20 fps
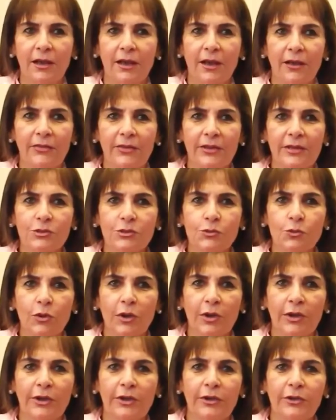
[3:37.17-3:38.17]
it
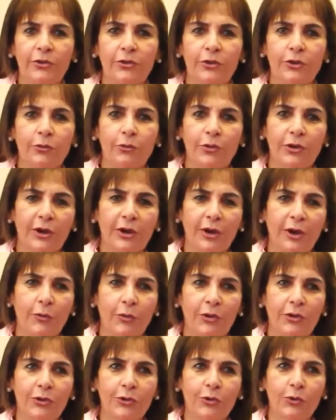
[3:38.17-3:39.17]
meticulously towards
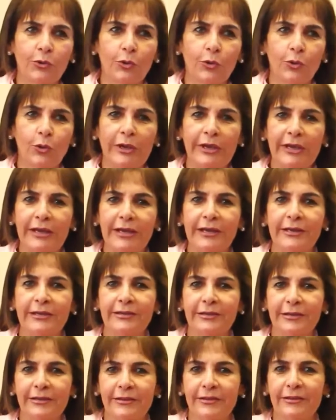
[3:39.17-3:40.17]
desired
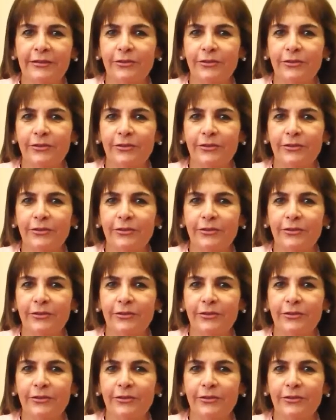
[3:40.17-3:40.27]
destination.